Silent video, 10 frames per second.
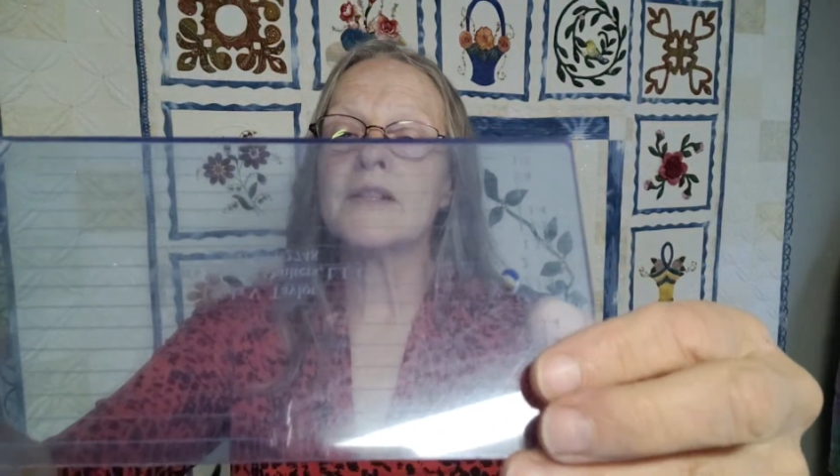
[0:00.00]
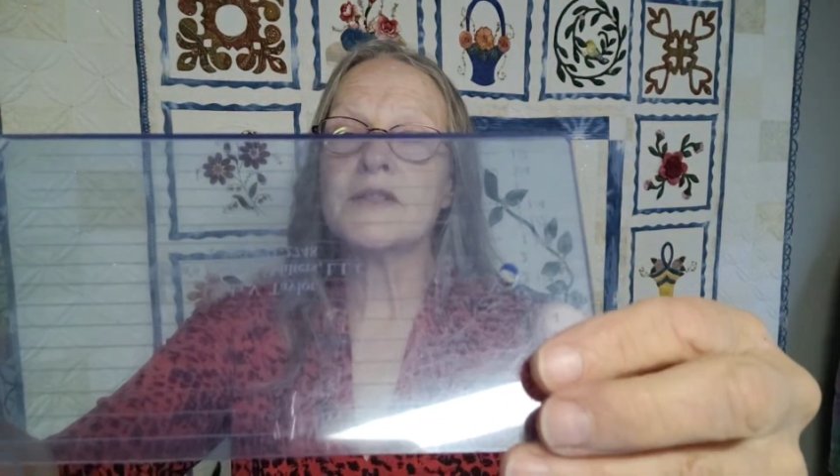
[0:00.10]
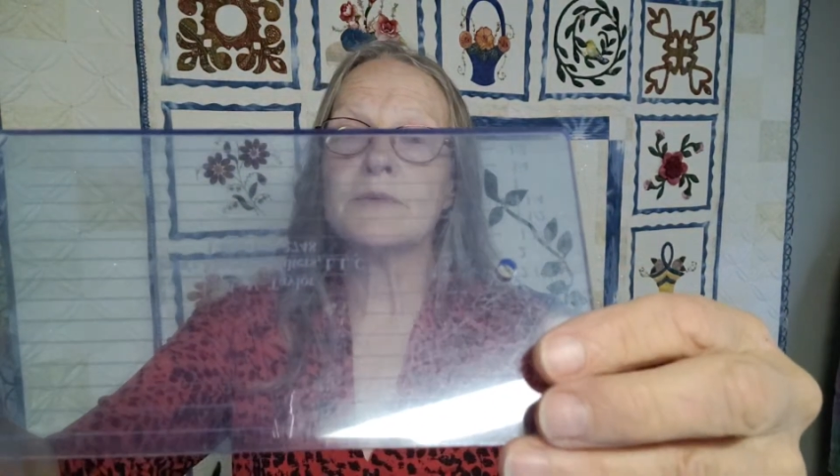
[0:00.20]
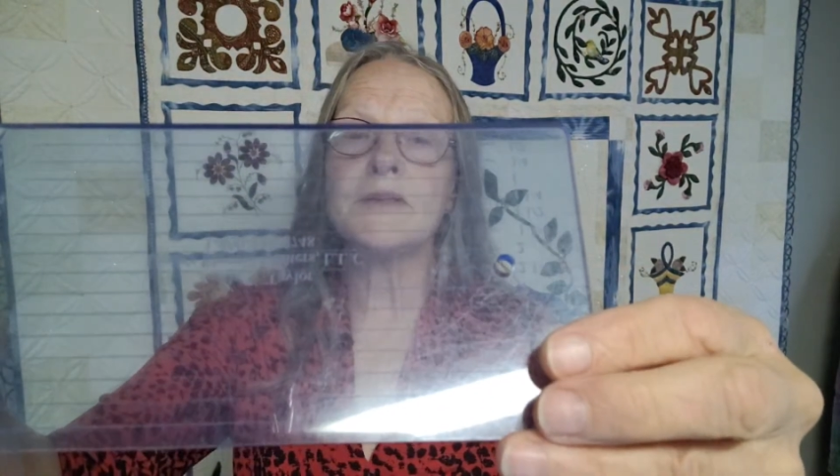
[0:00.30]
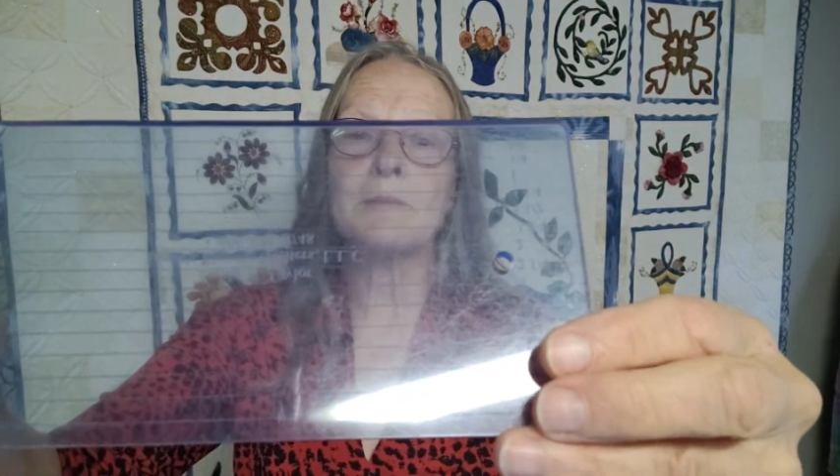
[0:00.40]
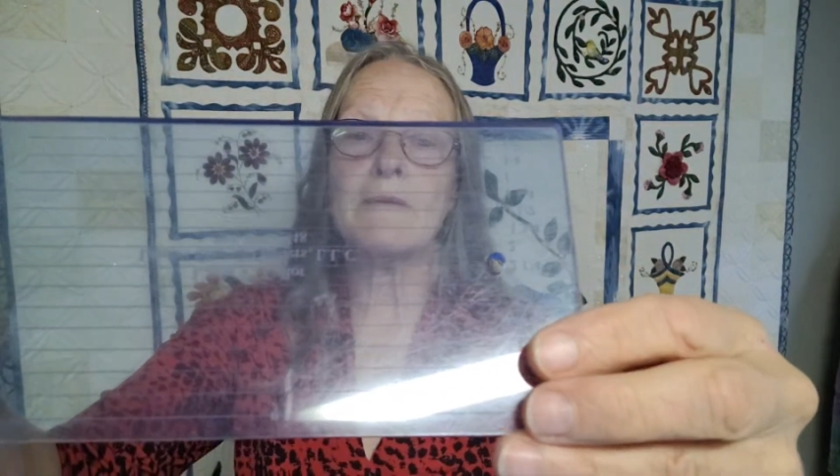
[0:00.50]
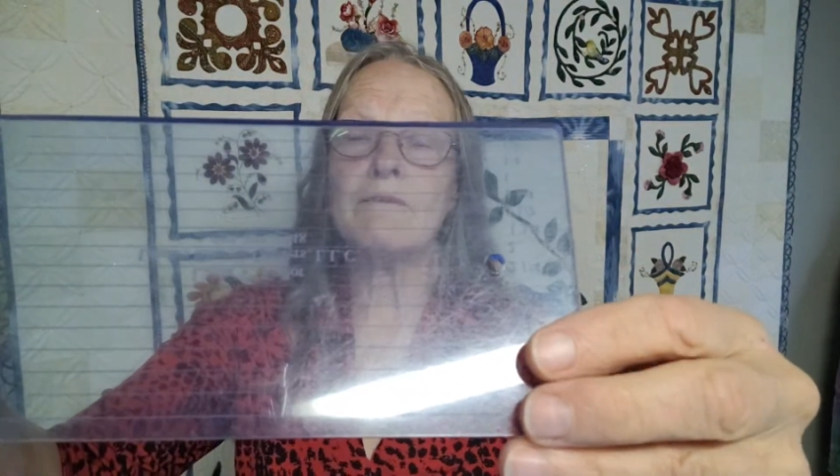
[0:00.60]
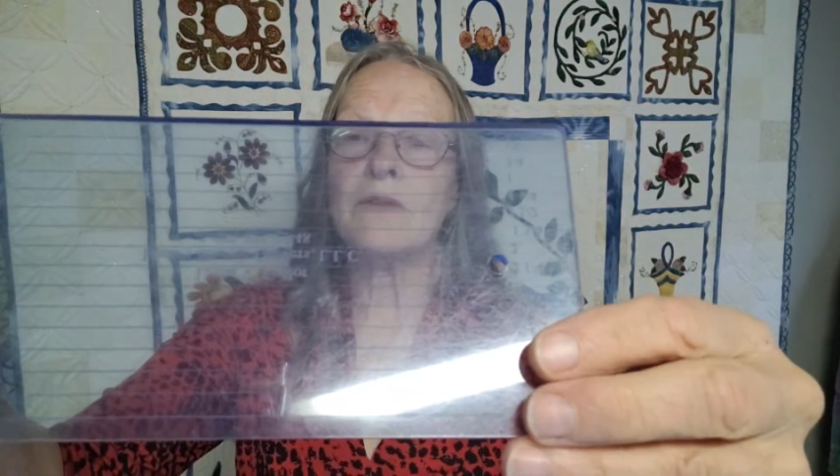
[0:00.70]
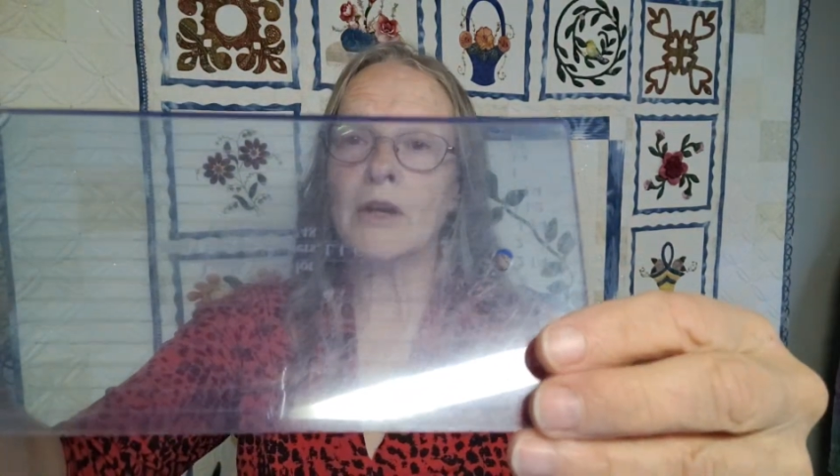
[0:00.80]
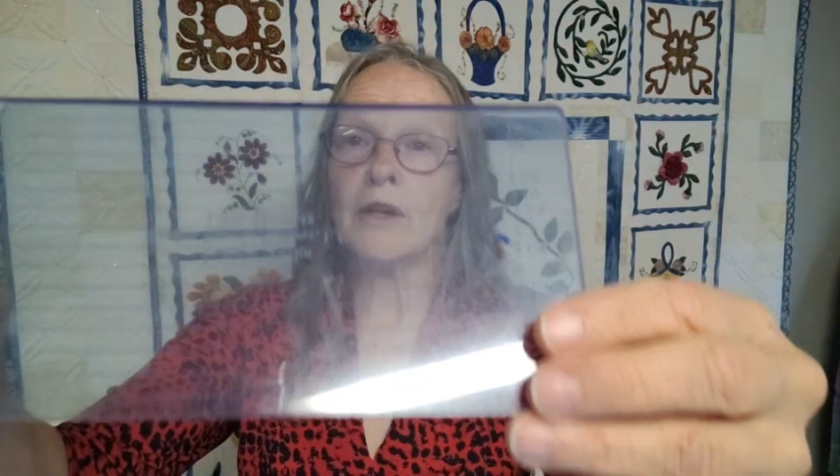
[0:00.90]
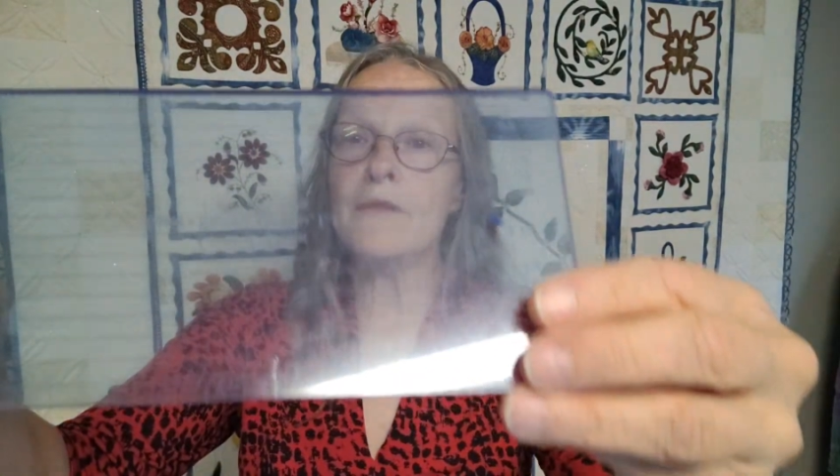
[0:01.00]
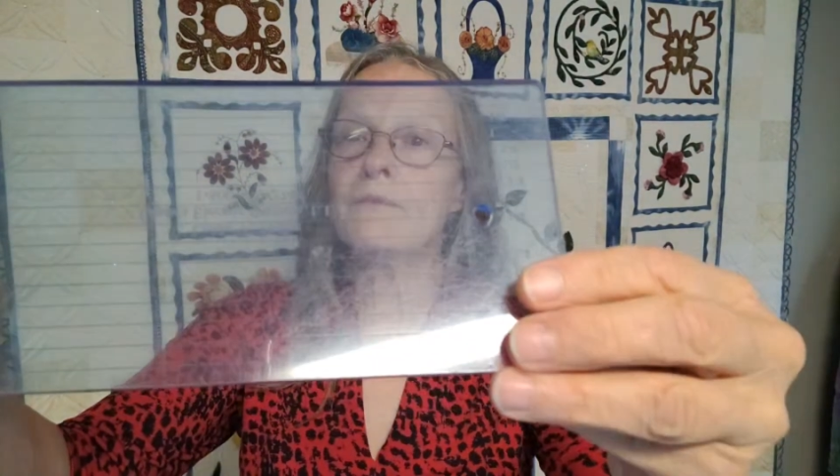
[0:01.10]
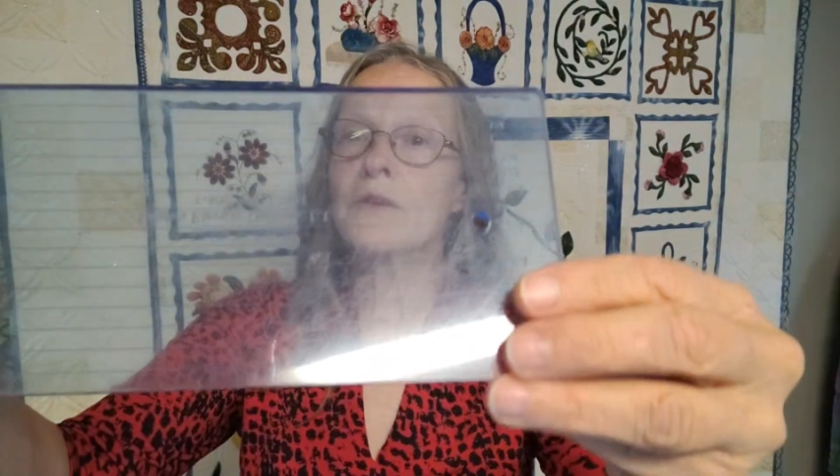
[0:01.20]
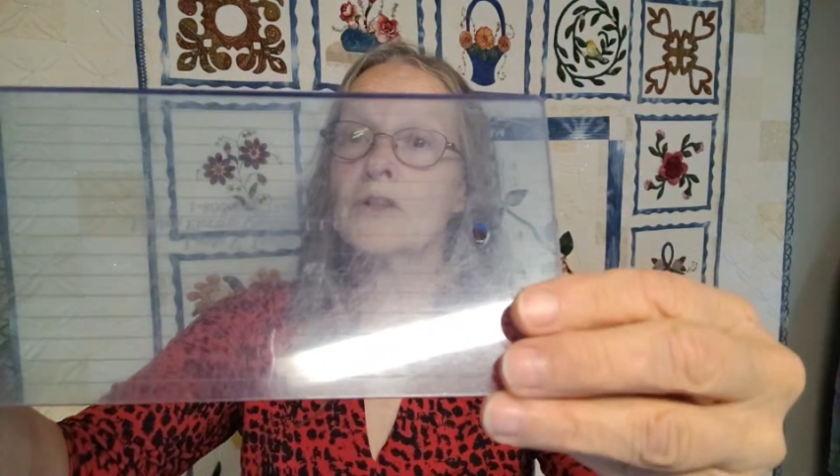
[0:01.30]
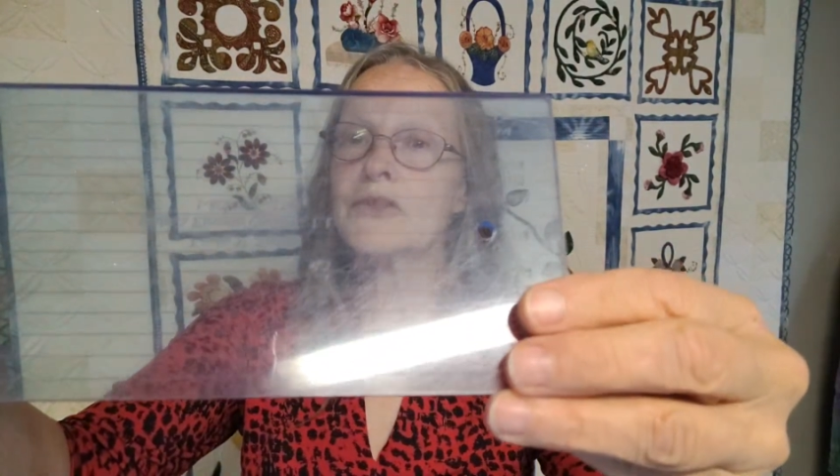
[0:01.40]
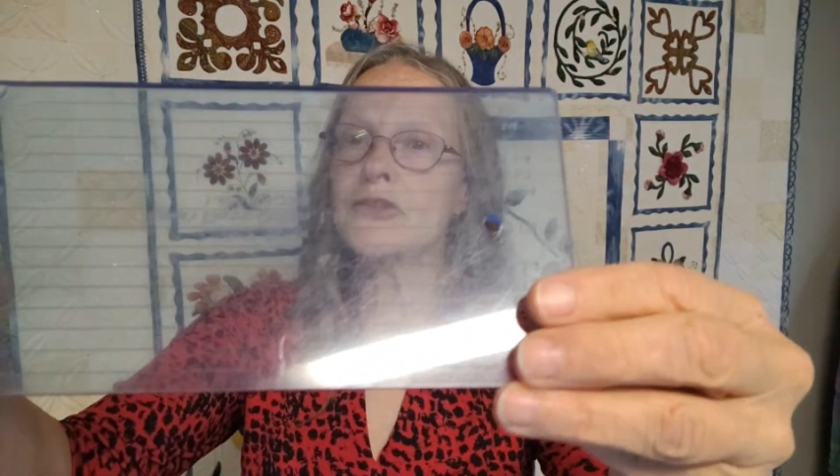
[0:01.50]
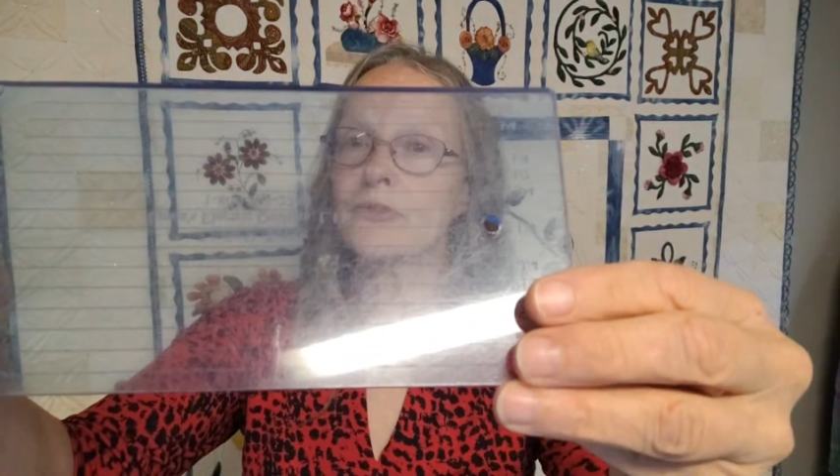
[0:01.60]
This was my very first